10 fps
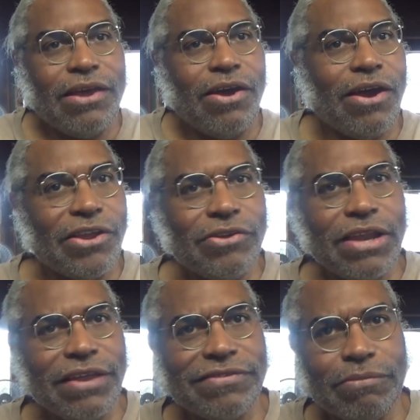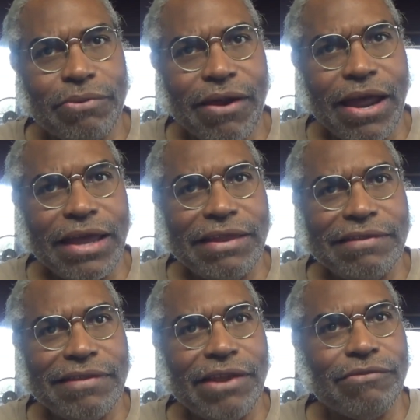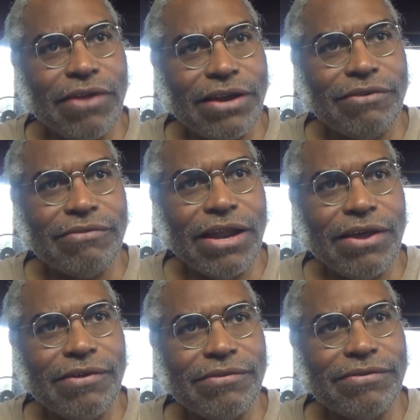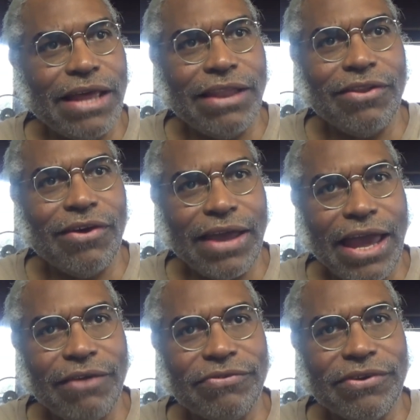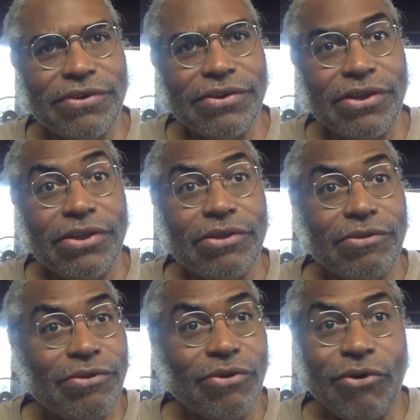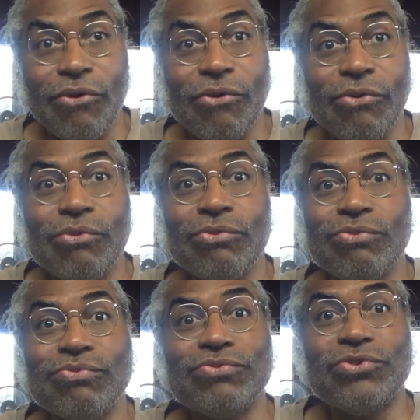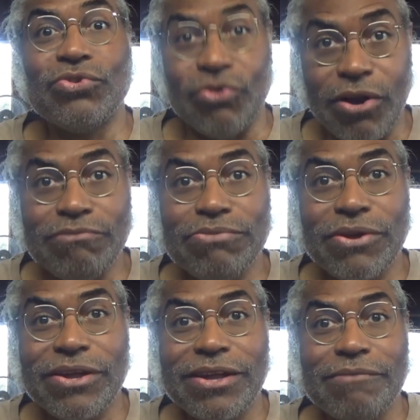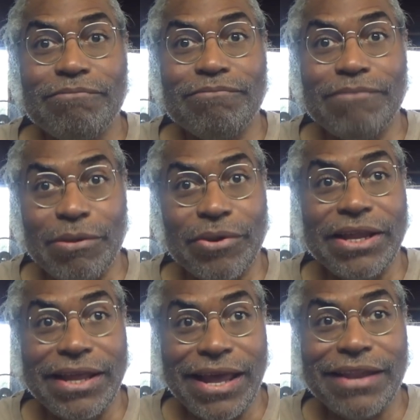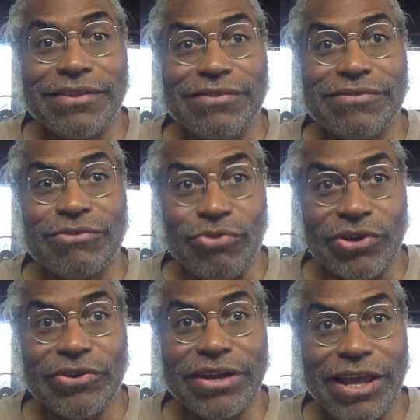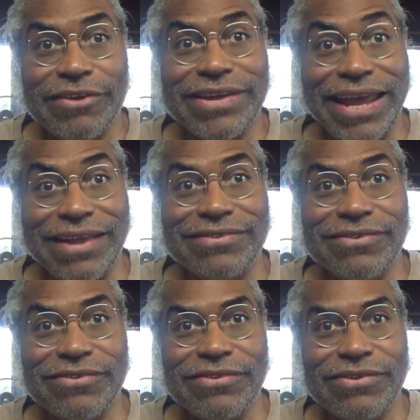Are you not surprised that right around not long after old Trump, remember he got his Twitter account canceled?